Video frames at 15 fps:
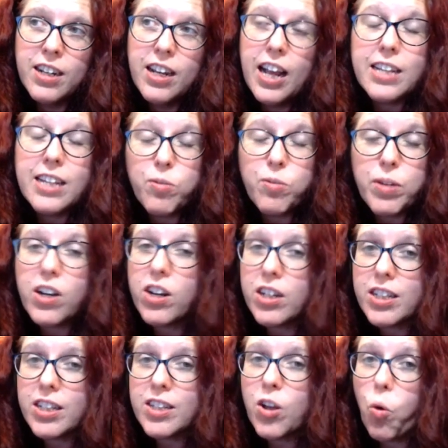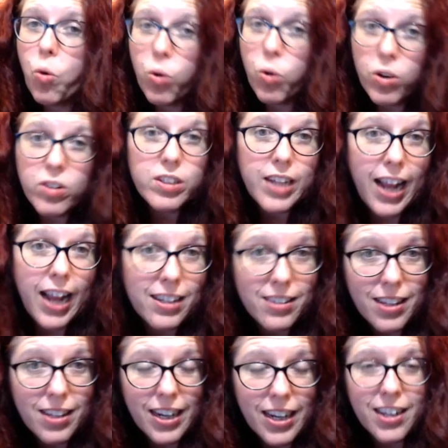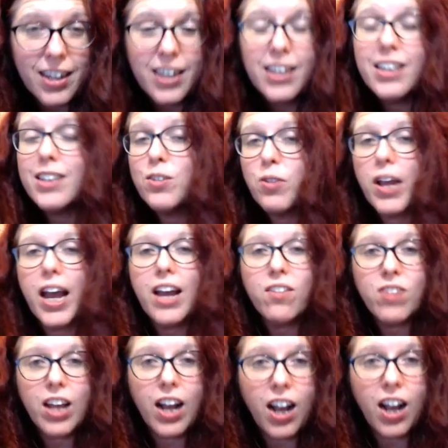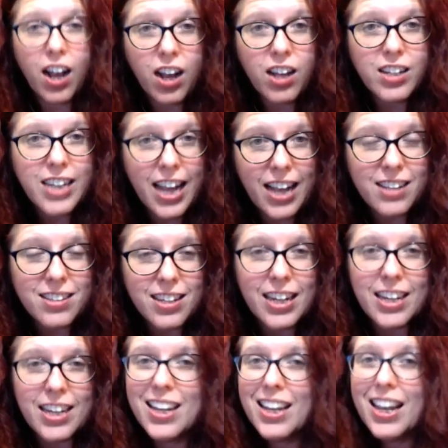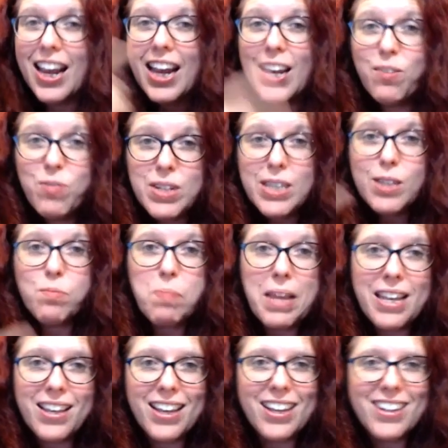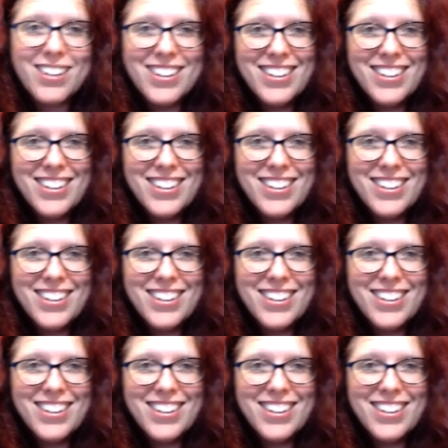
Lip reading: So we call it the oral audacity because we have the audacity and we speak it.